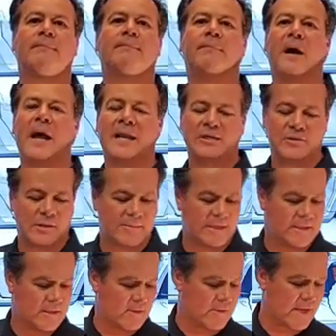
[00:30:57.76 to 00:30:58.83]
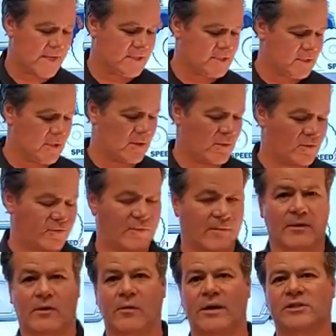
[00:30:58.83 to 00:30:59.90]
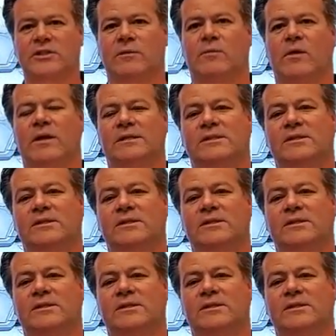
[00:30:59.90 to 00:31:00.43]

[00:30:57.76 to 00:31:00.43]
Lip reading: Body trimming. Okay, so question was